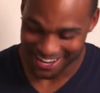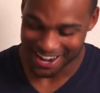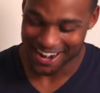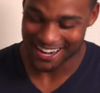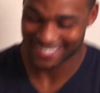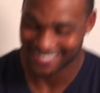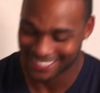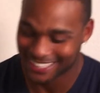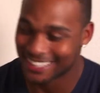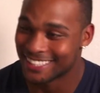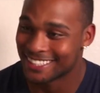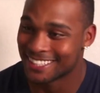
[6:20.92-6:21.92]
All right,
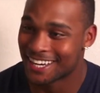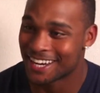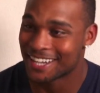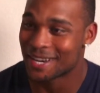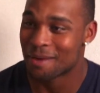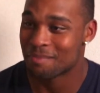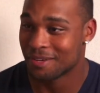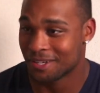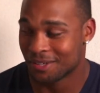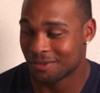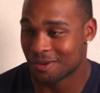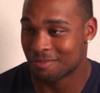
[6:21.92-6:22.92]
good. All right, I'll
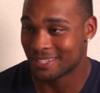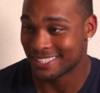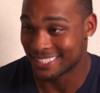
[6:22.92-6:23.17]
pick you up at